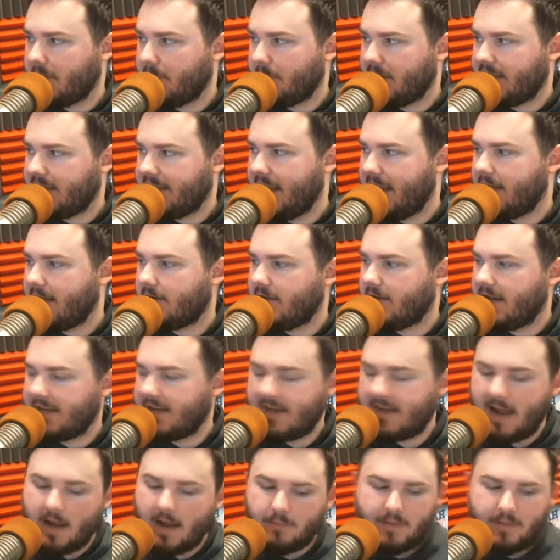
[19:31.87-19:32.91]
But again, Glynn
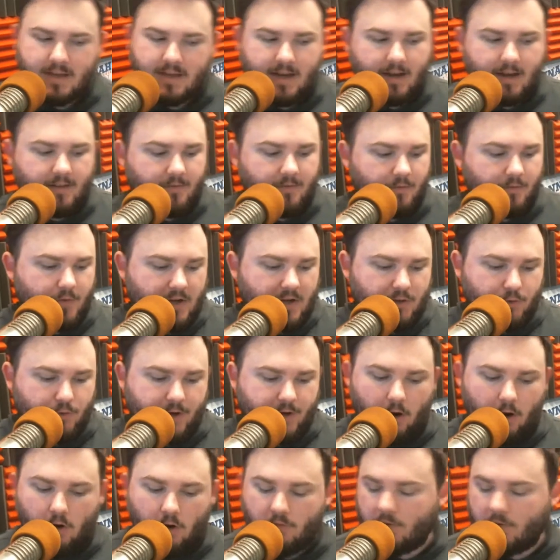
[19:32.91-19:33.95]
Academy getting the
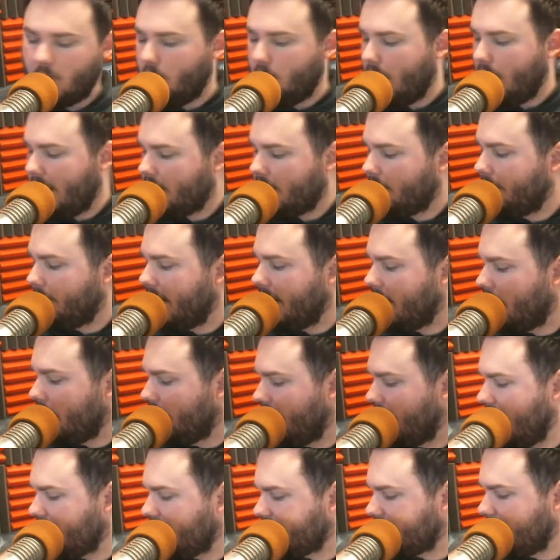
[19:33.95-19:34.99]
victory over Winder Barrow
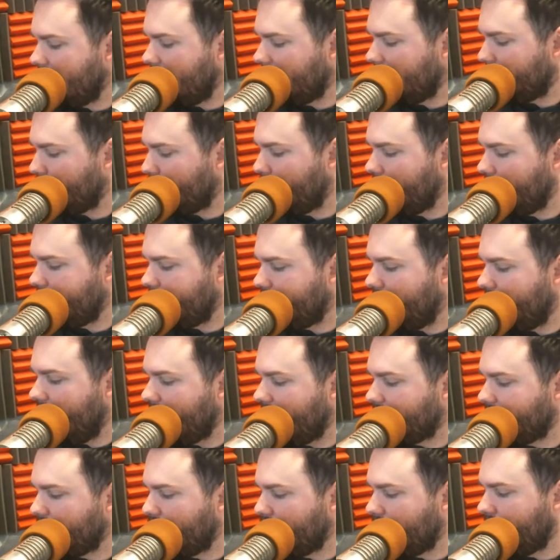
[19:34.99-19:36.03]
last night
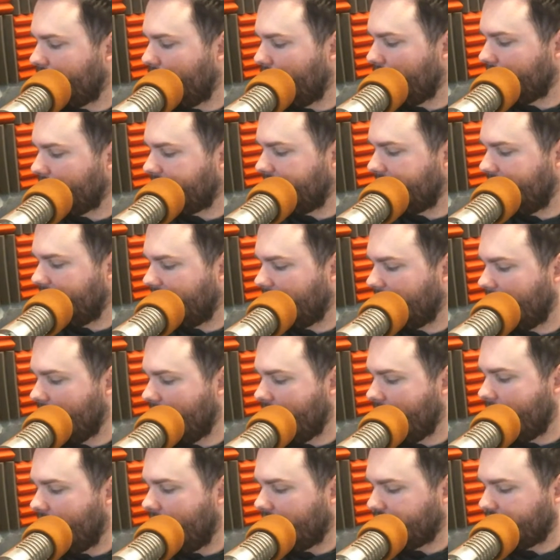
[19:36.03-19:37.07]
35-14.
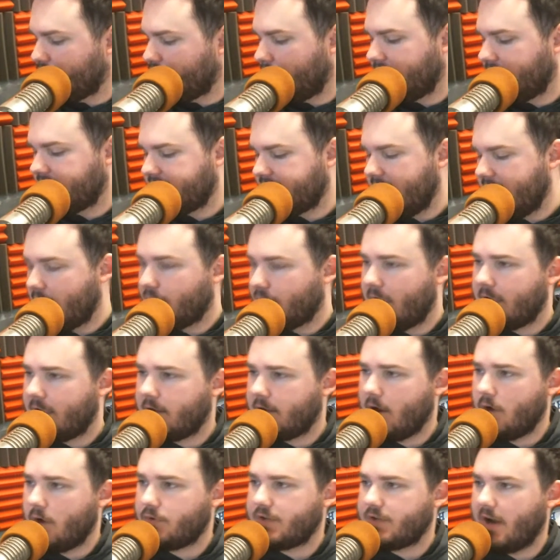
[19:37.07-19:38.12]
Joining us now, the
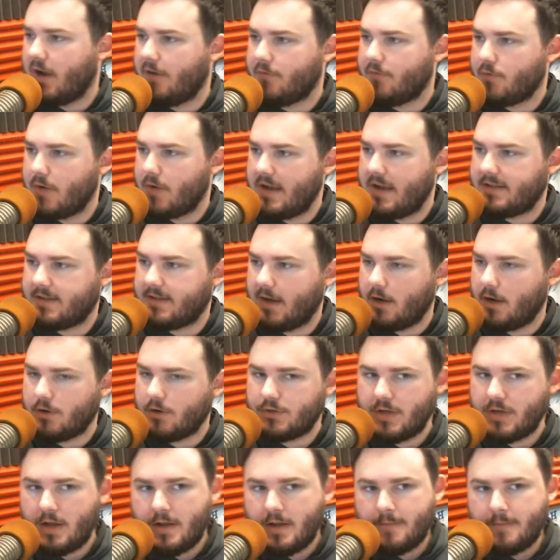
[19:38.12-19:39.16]
head coach of the Red
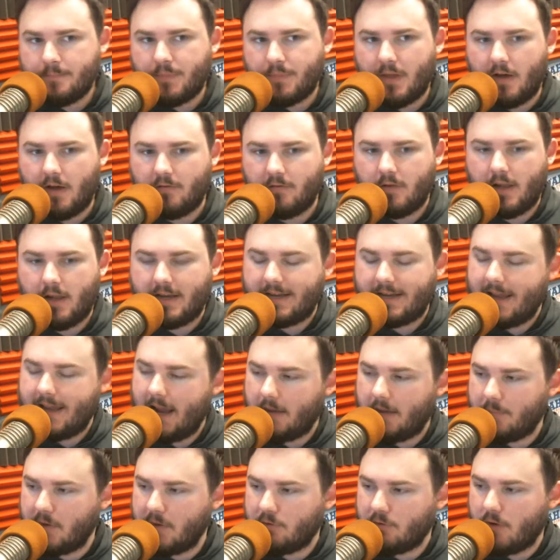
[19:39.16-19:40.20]
Terrors of Glynn
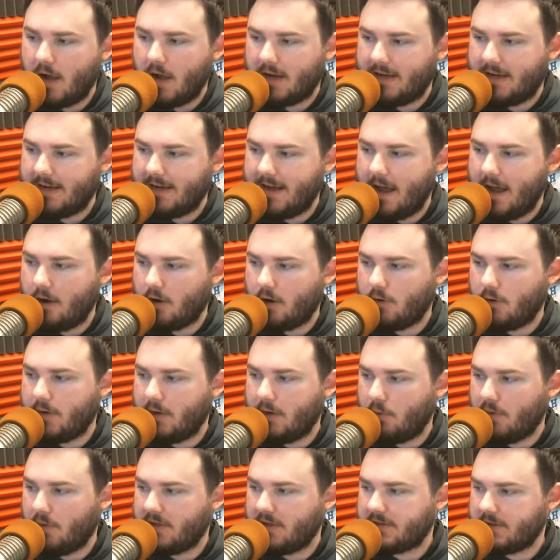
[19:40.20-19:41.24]
Academy, Rocky Hidalgo,
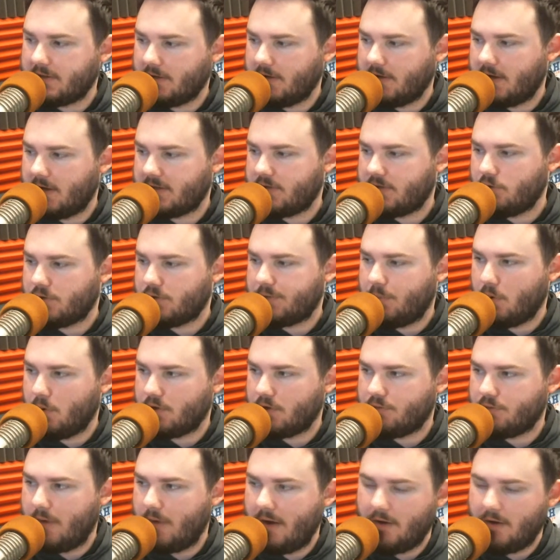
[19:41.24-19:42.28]
here with us on the High School
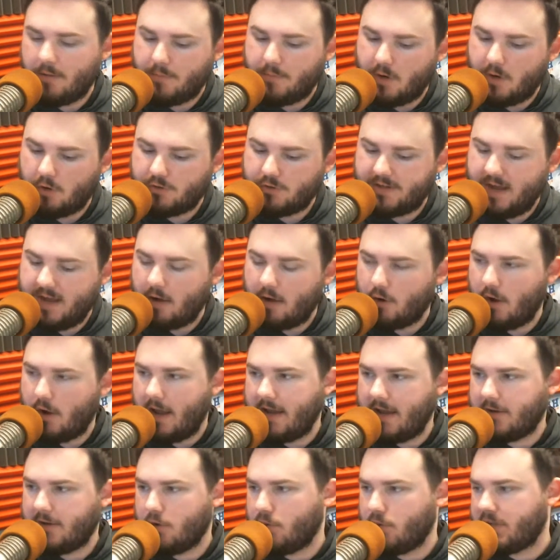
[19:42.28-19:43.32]
Sports Roundup. Coach Hidalgo, how
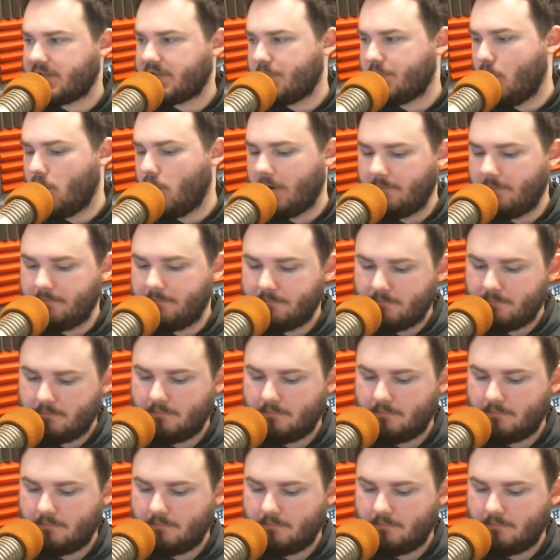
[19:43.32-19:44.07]
you doing this morning?